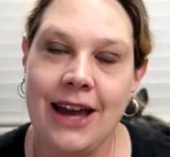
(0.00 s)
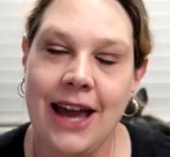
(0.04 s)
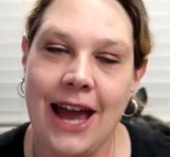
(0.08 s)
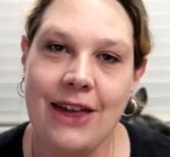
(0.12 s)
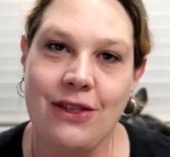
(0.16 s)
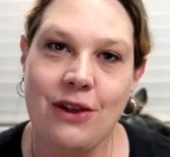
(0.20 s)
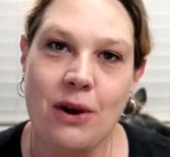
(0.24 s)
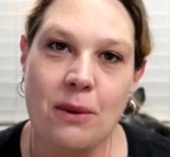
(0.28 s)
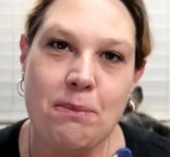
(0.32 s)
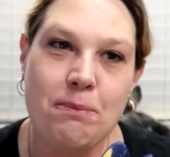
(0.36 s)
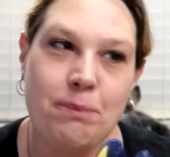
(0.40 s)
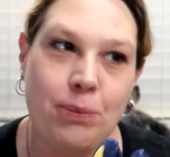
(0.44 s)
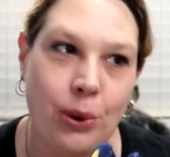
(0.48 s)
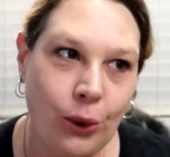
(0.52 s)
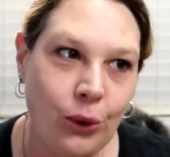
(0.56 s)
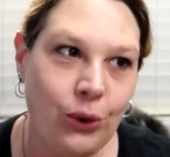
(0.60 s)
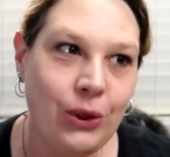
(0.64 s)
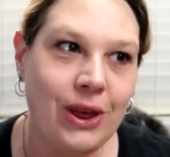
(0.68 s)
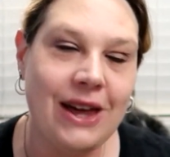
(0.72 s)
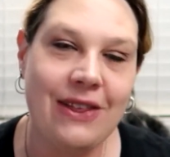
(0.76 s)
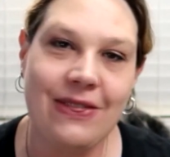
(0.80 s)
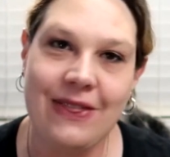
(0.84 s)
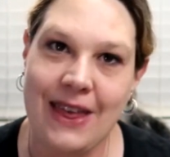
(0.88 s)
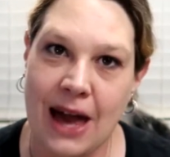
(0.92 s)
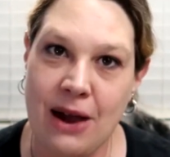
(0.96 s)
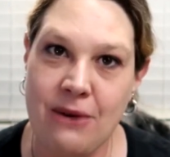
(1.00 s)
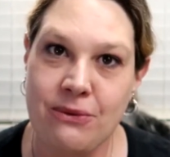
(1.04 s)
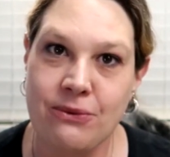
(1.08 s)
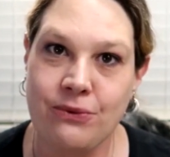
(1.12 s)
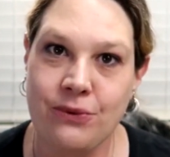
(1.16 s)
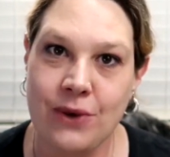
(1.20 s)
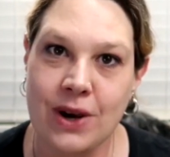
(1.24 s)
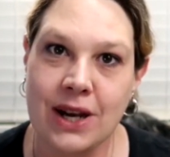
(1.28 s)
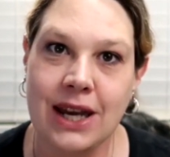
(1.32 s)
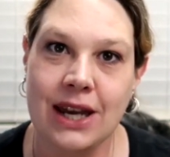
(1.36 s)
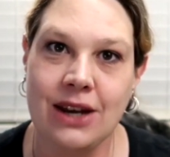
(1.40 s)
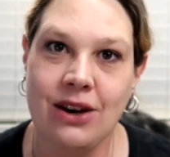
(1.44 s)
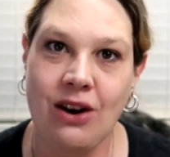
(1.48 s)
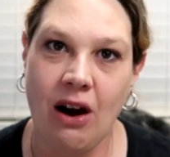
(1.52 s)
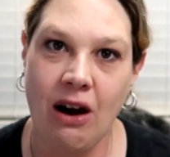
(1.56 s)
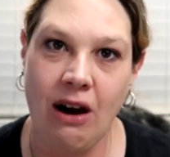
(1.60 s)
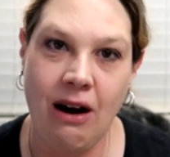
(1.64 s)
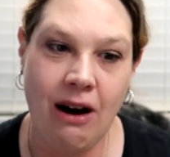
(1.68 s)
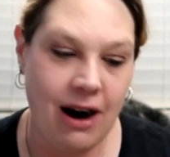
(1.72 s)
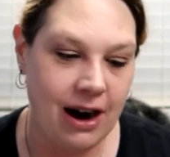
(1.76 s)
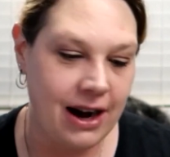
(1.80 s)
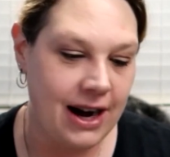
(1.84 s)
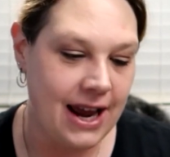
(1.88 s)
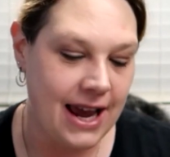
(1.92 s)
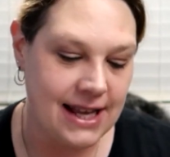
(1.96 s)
And they're pulling that freaking hard.